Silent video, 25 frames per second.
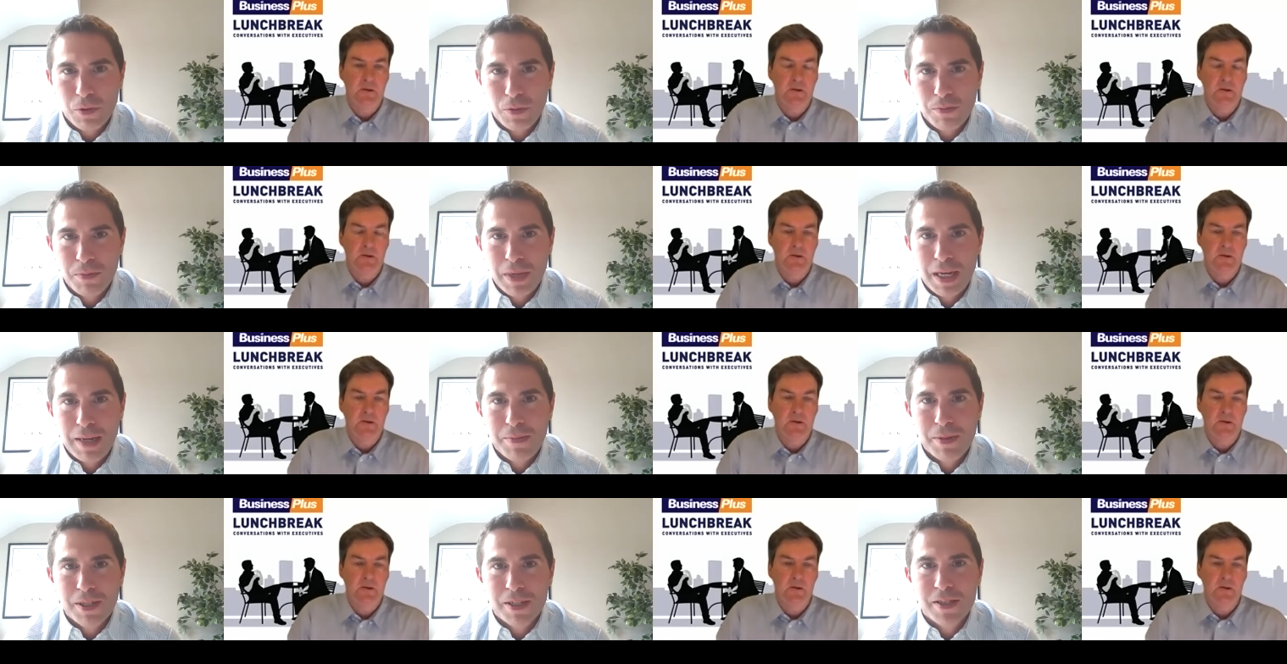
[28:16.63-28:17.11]
Speaker 1: well,
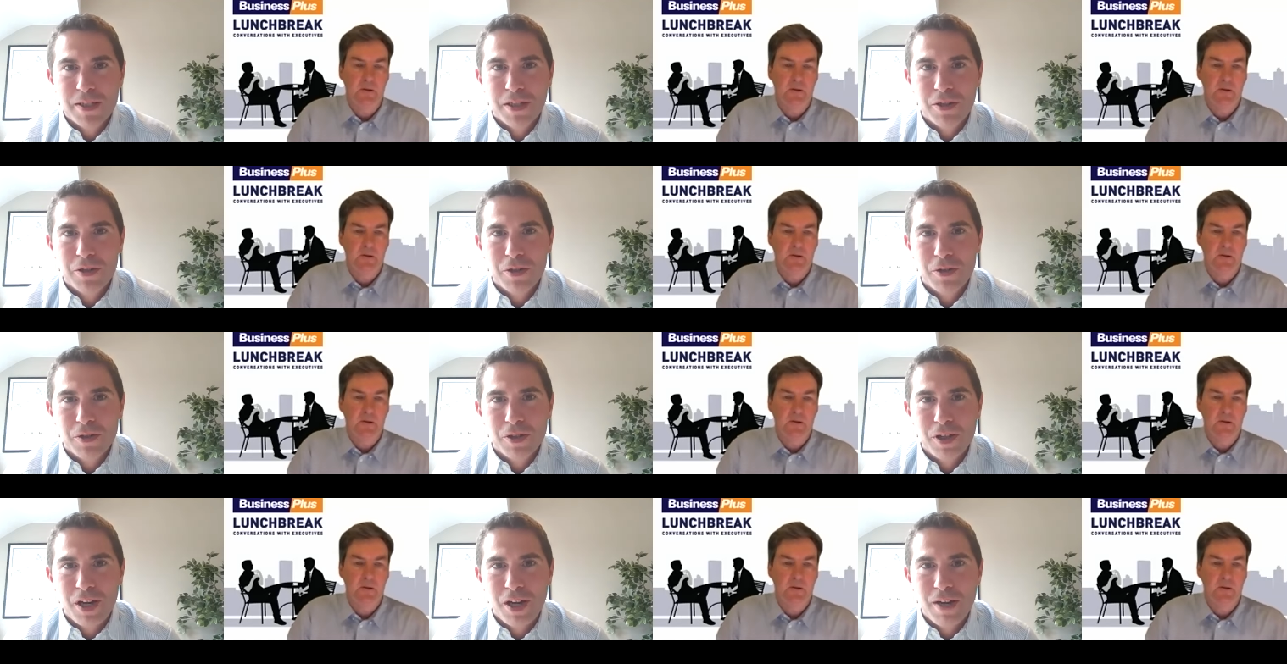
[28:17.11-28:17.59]
maybe it's a
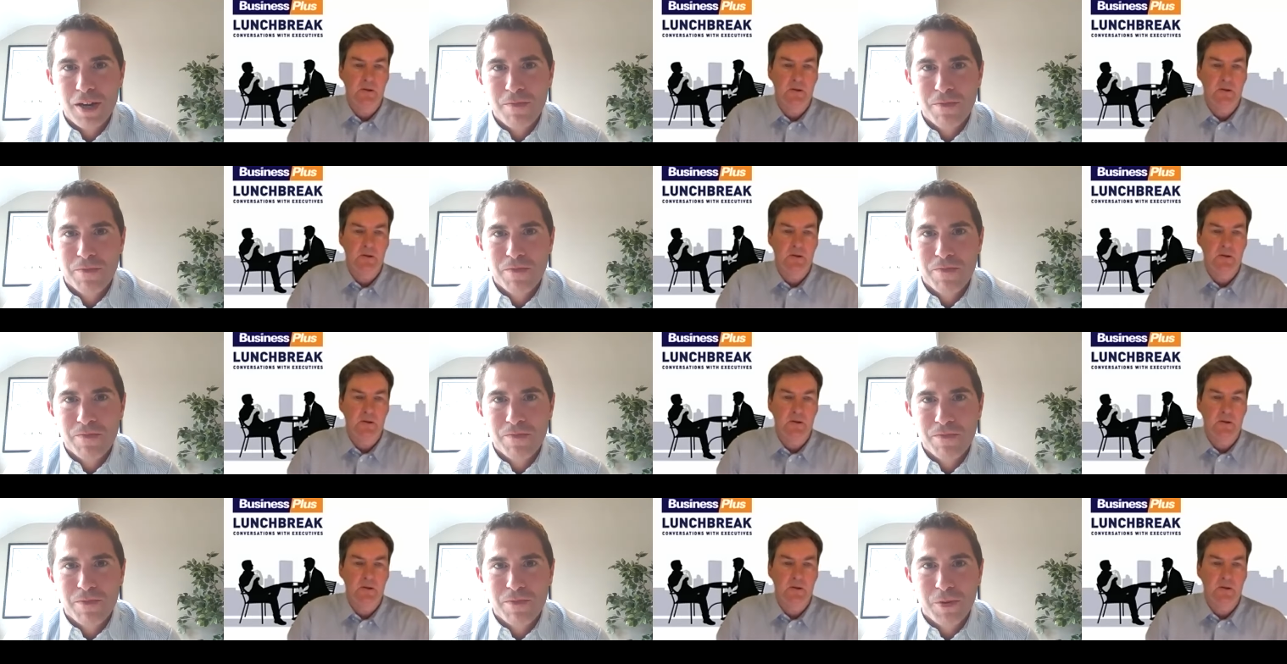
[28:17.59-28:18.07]
good time
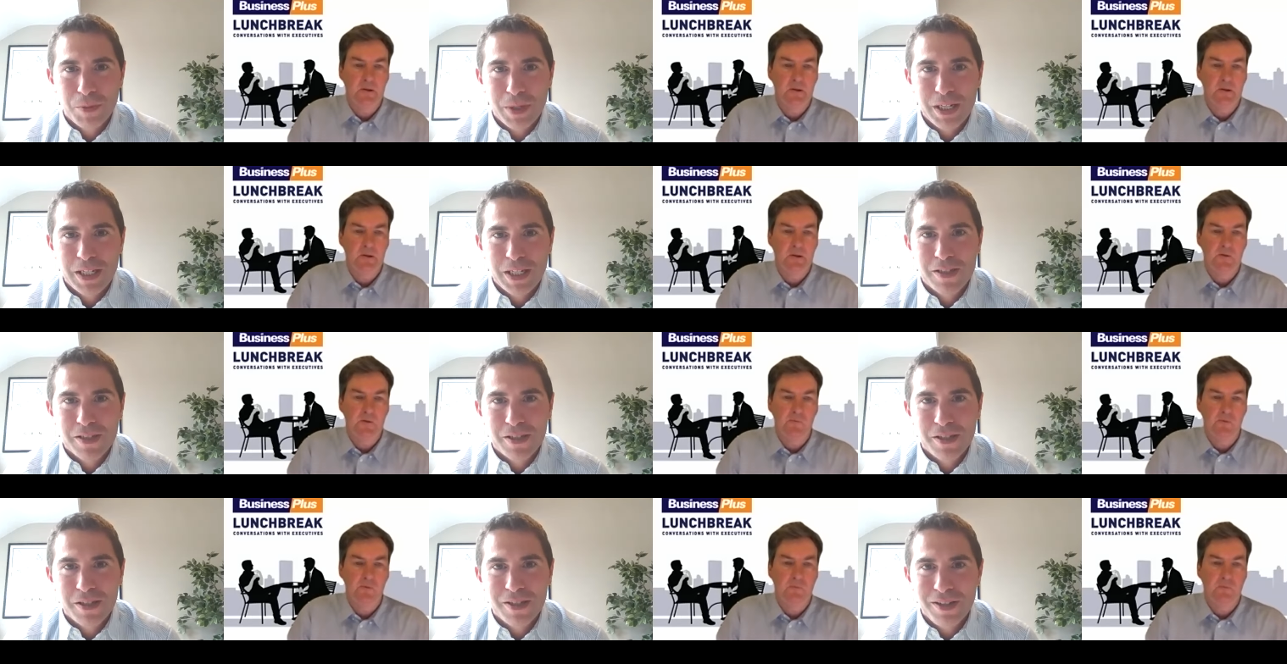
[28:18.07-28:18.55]
for me
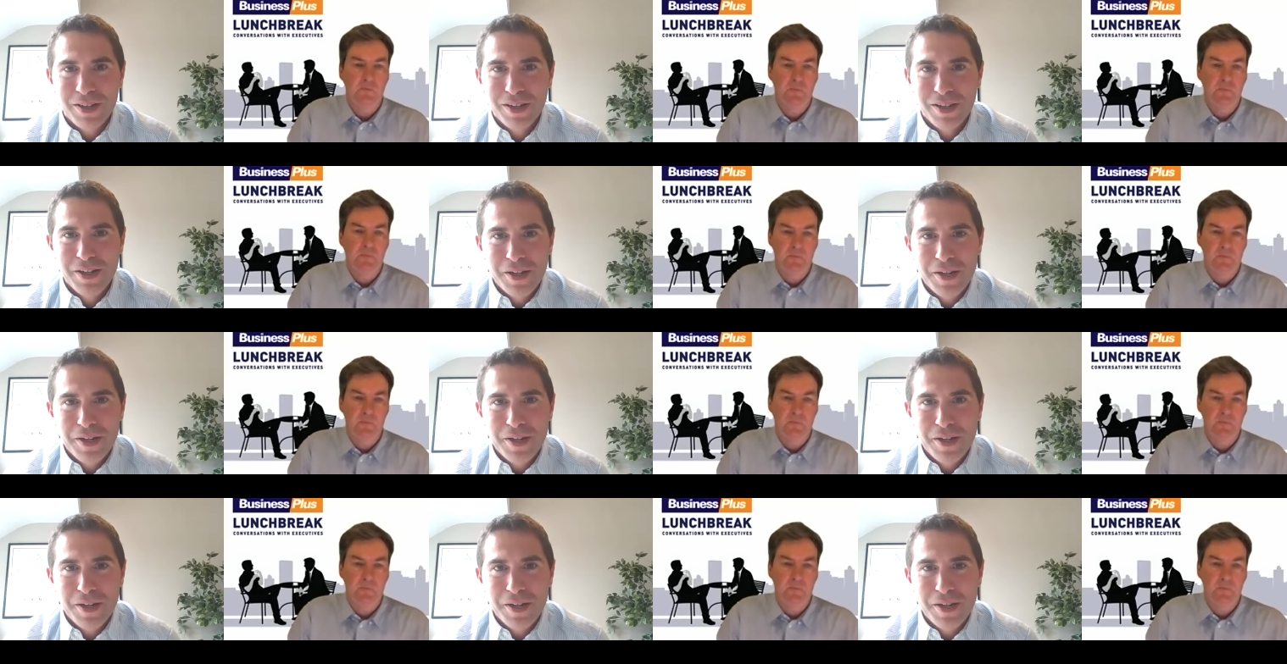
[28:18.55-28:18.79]
to